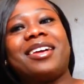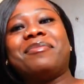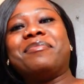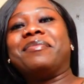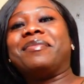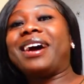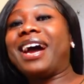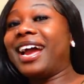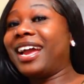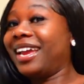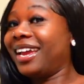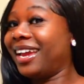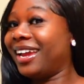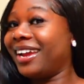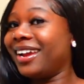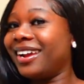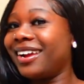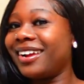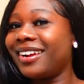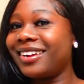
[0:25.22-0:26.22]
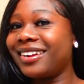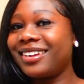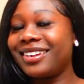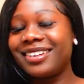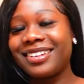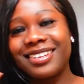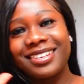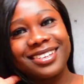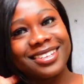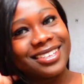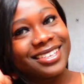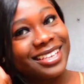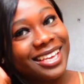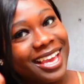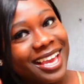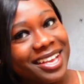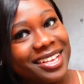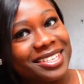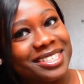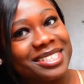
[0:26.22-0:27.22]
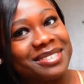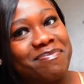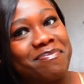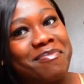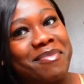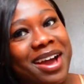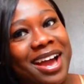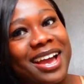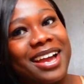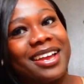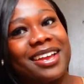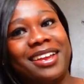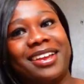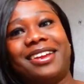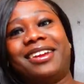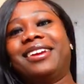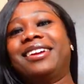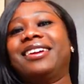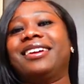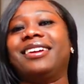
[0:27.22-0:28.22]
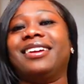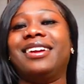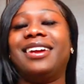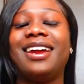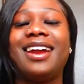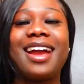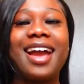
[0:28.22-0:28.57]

My hair. Yes, my hair.